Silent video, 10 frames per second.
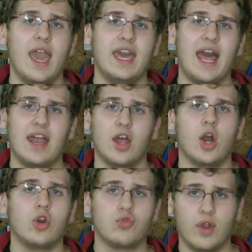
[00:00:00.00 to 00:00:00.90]
It had
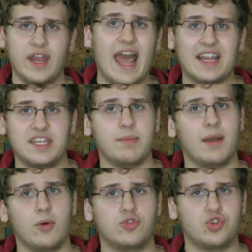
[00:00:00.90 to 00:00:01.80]
great acting
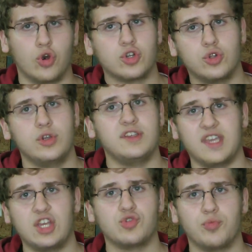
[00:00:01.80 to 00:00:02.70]
by both George Clooney and
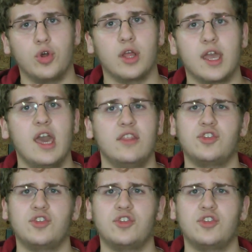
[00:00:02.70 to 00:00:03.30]
Sandra Bullock.